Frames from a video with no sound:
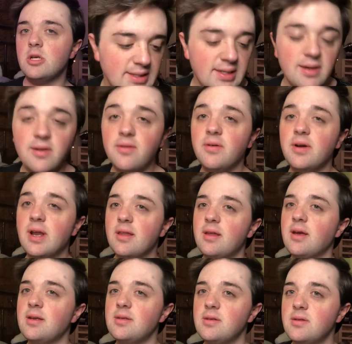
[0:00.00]
So, what I
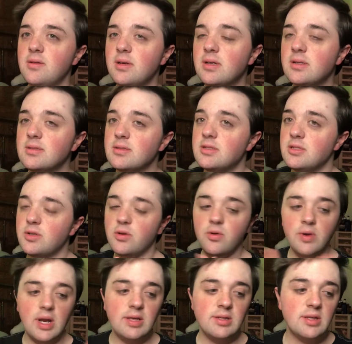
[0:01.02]
like to do
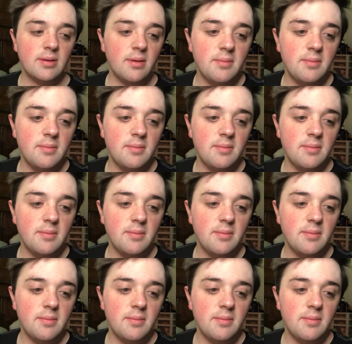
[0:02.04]
when I start